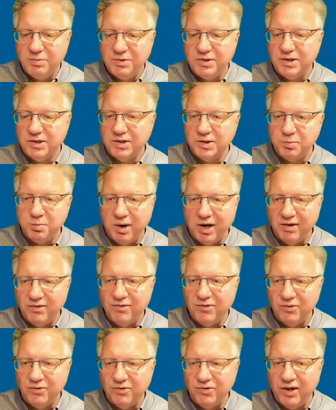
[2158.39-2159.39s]
The
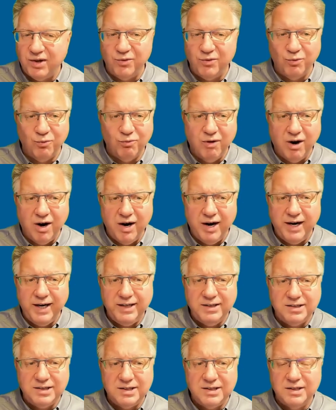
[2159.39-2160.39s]
sponsors on the
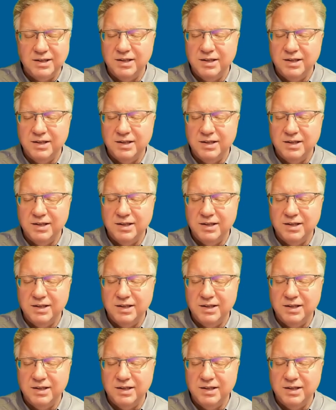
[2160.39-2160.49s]
right.